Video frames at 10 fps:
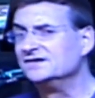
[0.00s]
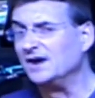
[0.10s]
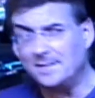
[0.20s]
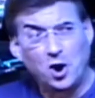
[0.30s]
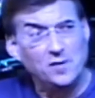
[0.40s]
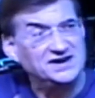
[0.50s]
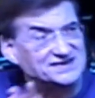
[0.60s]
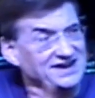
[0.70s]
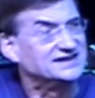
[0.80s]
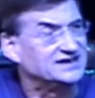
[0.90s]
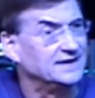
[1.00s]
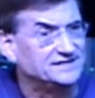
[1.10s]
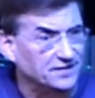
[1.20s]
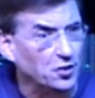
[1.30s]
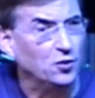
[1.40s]
So I'm always sensitive
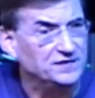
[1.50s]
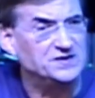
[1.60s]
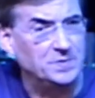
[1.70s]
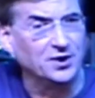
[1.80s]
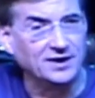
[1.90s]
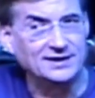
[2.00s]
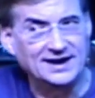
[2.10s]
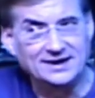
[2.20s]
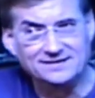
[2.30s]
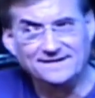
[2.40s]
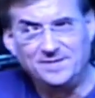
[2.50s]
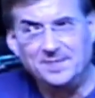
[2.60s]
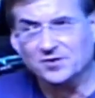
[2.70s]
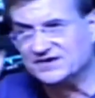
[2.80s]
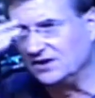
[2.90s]
to the Holy Spirit.
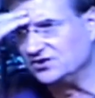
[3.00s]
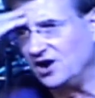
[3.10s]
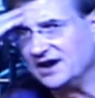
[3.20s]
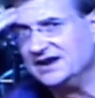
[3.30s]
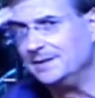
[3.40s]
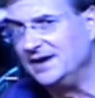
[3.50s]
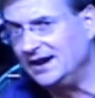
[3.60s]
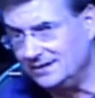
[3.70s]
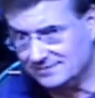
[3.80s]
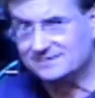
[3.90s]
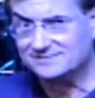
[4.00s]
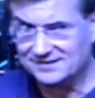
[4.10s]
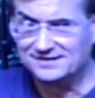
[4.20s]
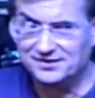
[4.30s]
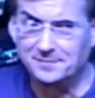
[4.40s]
People start talking to me,
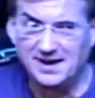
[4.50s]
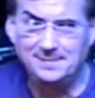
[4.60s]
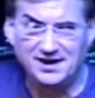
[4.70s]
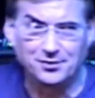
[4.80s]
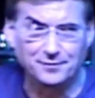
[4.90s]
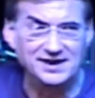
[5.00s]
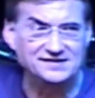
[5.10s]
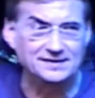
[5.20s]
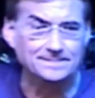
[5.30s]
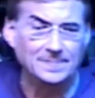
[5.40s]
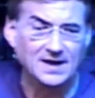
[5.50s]
there may be a reason.